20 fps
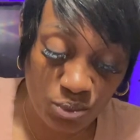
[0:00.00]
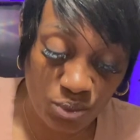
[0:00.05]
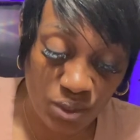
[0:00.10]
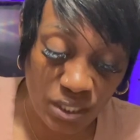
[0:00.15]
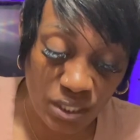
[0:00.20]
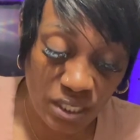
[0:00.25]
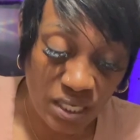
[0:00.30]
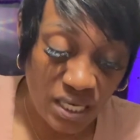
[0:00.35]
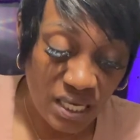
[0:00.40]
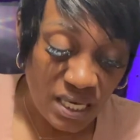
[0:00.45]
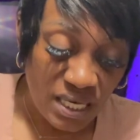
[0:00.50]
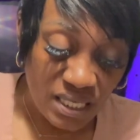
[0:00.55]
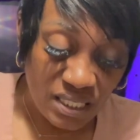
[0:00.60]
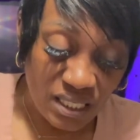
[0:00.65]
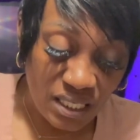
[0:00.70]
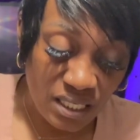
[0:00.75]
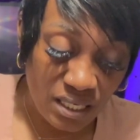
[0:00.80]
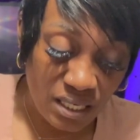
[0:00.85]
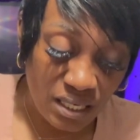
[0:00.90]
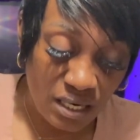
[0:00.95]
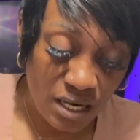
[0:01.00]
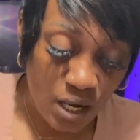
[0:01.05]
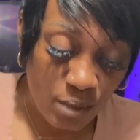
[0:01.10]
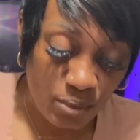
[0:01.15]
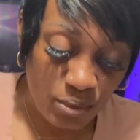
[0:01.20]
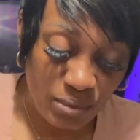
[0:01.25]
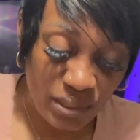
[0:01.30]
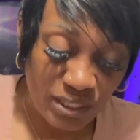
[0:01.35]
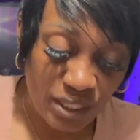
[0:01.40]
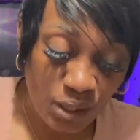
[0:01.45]
with. They not
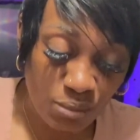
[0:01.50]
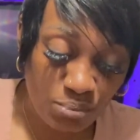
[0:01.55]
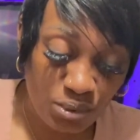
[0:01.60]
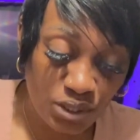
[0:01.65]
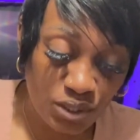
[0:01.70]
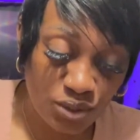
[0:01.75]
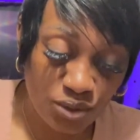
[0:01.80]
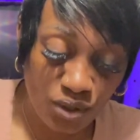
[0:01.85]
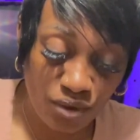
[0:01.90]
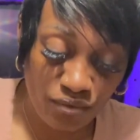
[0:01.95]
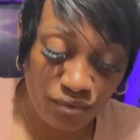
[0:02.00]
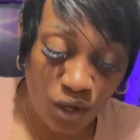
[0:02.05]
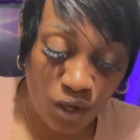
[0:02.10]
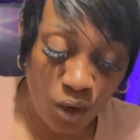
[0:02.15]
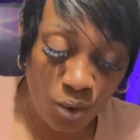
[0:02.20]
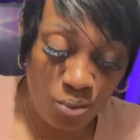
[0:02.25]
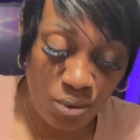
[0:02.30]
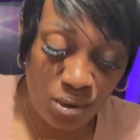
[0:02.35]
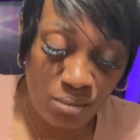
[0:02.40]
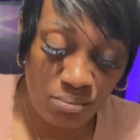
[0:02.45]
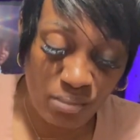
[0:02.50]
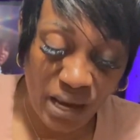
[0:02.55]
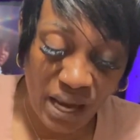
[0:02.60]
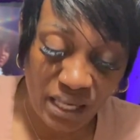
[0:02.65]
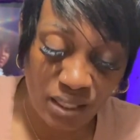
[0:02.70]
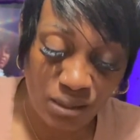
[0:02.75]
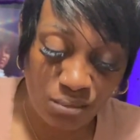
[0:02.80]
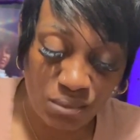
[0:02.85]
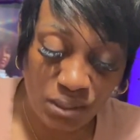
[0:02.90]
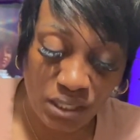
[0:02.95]
compromised. They pissed off. Y'all went
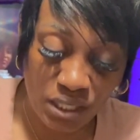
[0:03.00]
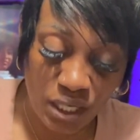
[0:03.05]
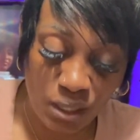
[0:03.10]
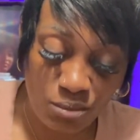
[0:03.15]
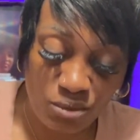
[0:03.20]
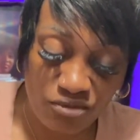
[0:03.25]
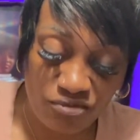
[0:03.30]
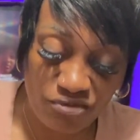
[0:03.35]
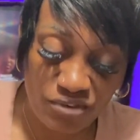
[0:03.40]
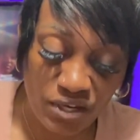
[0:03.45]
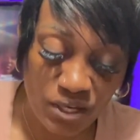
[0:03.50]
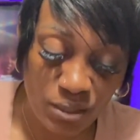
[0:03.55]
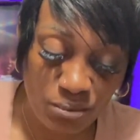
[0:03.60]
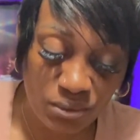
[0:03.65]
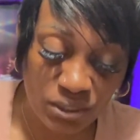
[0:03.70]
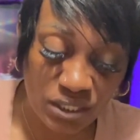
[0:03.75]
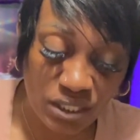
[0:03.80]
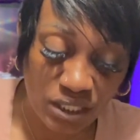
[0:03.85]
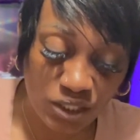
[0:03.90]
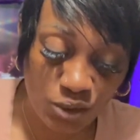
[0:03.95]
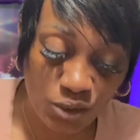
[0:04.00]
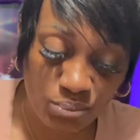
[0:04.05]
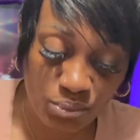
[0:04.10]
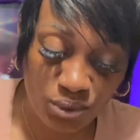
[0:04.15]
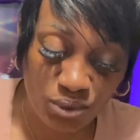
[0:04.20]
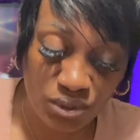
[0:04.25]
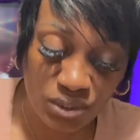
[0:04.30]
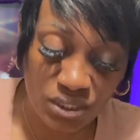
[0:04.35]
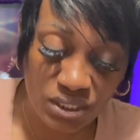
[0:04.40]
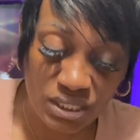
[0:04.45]
back and became a family that your
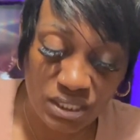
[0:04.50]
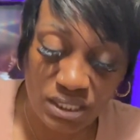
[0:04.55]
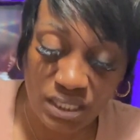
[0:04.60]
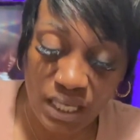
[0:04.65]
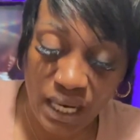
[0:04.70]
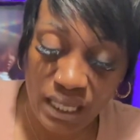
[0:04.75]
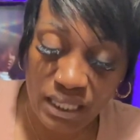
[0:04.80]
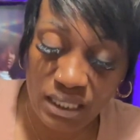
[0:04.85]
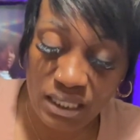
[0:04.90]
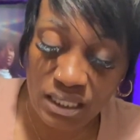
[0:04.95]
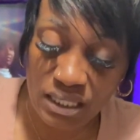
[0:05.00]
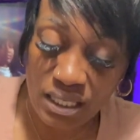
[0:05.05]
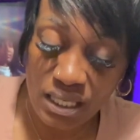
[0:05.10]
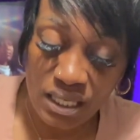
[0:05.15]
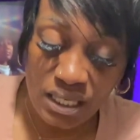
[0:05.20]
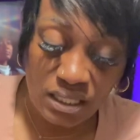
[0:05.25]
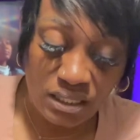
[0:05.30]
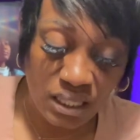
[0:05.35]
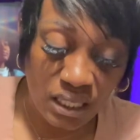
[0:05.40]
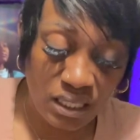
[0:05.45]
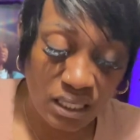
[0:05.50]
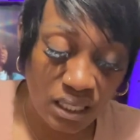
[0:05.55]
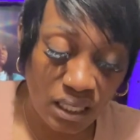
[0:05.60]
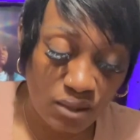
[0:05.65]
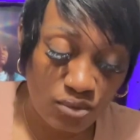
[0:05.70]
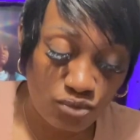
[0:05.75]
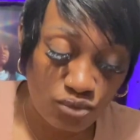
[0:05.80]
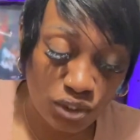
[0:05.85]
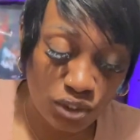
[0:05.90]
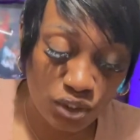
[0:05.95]
person decided they
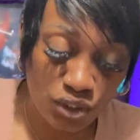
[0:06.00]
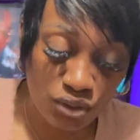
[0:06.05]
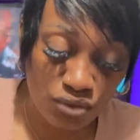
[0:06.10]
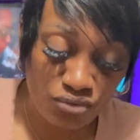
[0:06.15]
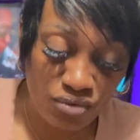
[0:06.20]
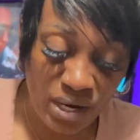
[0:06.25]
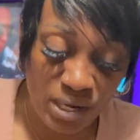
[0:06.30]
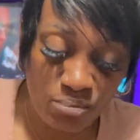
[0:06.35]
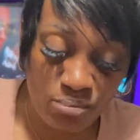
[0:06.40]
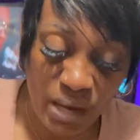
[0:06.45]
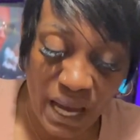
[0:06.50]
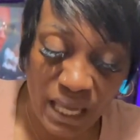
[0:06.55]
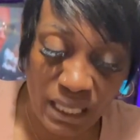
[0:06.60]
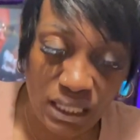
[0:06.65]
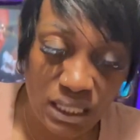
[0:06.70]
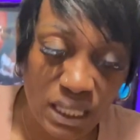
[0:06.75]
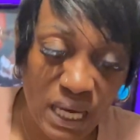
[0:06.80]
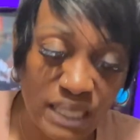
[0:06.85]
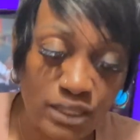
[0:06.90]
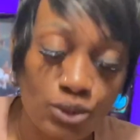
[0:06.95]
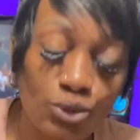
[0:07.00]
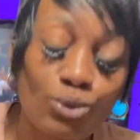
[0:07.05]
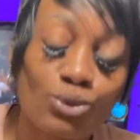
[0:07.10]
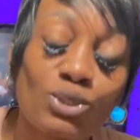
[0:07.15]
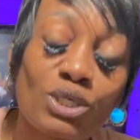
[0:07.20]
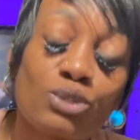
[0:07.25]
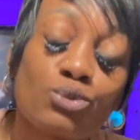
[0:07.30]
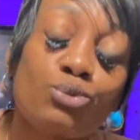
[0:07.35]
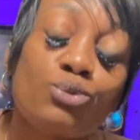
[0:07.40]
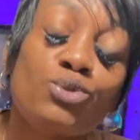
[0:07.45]
came rushing right back in. I told you
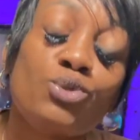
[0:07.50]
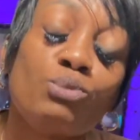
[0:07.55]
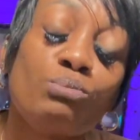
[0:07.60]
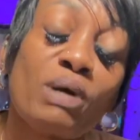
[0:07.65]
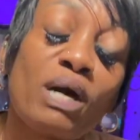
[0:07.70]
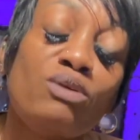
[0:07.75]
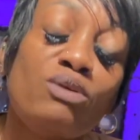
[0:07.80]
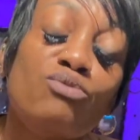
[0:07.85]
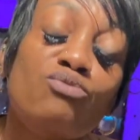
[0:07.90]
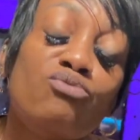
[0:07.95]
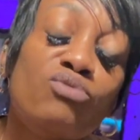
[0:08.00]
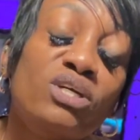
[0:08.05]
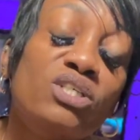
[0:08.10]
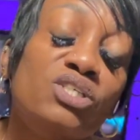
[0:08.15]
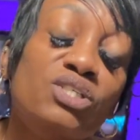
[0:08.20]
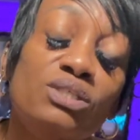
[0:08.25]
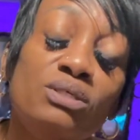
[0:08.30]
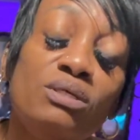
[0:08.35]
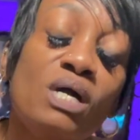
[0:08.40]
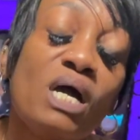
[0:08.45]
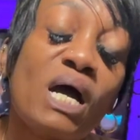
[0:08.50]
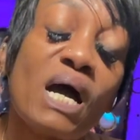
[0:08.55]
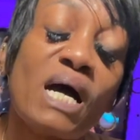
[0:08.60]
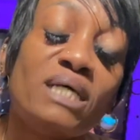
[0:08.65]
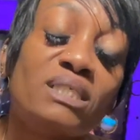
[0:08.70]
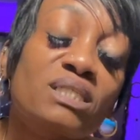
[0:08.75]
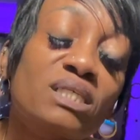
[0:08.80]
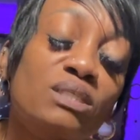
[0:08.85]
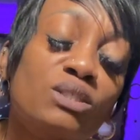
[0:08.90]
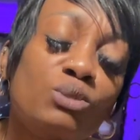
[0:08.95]
I saw somebody rushing. I
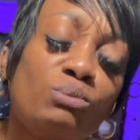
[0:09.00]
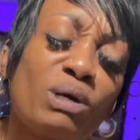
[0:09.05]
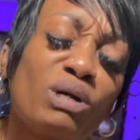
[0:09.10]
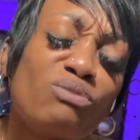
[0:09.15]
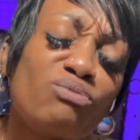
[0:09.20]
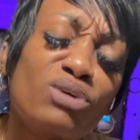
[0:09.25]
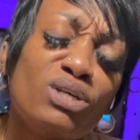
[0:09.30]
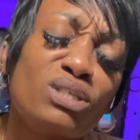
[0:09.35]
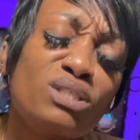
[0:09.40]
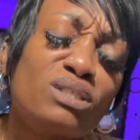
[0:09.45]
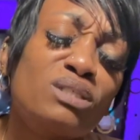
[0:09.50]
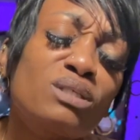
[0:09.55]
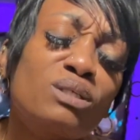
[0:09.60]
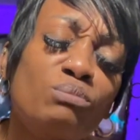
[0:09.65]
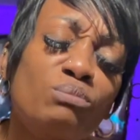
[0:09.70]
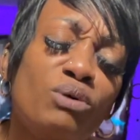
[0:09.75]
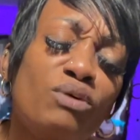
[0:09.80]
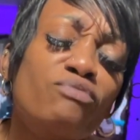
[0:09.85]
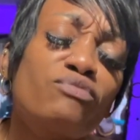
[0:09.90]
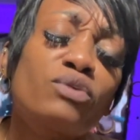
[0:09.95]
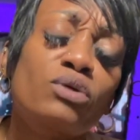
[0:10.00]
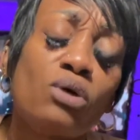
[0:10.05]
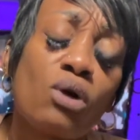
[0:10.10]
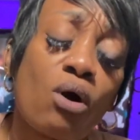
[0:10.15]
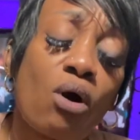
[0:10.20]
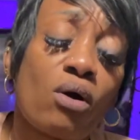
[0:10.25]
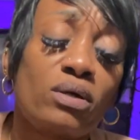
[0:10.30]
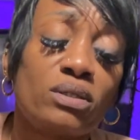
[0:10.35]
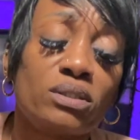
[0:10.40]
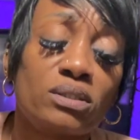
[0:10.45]
said somebody racing in a motherfucking
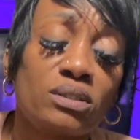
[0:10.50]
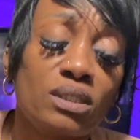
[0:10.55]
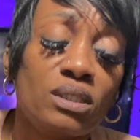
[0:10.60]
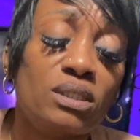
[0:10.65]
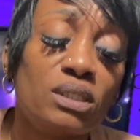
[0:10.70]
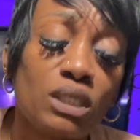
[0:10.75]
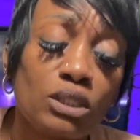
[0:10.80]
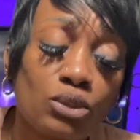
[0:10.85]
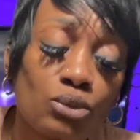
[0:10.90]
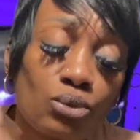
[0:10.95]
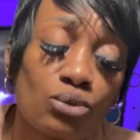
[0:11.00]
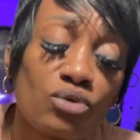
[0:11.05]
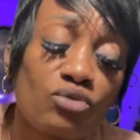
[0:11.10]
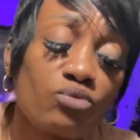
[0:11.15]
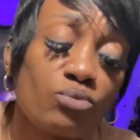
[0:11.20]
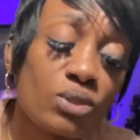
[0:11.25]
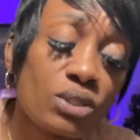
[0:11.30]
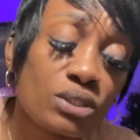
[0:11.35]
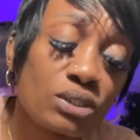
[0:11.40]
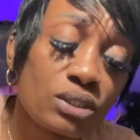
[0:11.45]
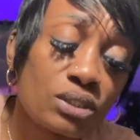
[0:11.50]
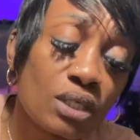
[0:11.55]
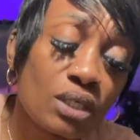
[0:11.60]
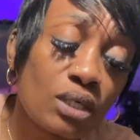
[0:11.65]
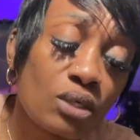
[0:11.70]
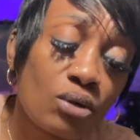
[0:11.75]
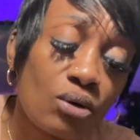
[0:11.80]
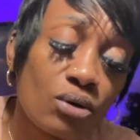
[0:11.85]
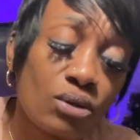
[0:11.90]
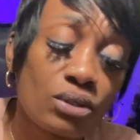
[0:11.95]
car. It's like they sure enough was because they
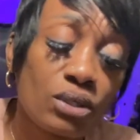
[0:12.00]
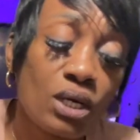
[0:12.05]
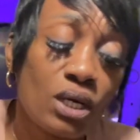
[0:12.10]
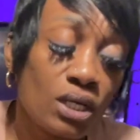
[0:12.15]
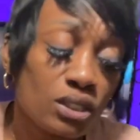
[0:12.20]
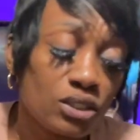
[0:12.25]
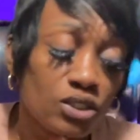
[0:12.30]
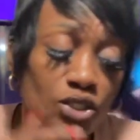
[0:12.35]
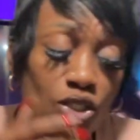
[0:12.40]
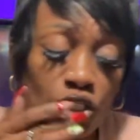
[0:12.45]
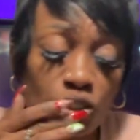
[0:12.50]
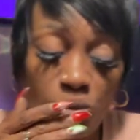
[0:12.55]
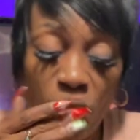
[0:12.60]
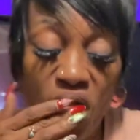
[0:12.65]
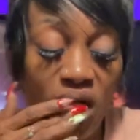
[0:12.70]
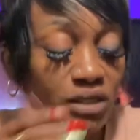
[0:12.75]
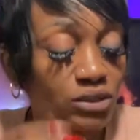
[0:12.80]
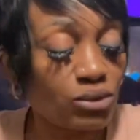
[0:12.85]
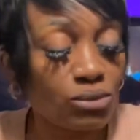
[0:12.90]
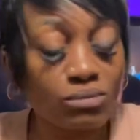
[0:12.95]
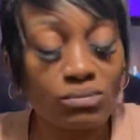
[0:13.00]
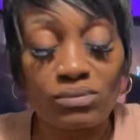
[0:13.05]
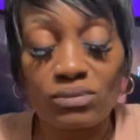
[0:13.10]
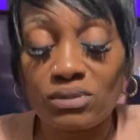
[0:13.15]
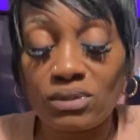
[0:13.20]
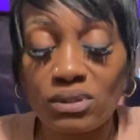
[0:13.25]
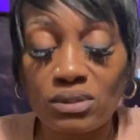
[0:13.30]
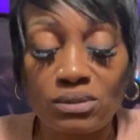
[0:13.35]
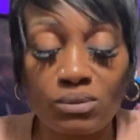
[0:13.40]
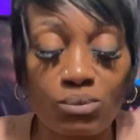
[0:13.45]
called judgment. I told you,
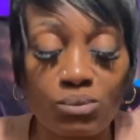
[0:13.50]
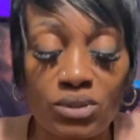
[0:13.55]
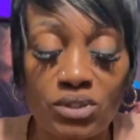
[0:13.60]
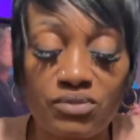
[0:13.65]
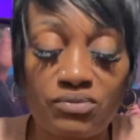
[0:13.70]
this is a wish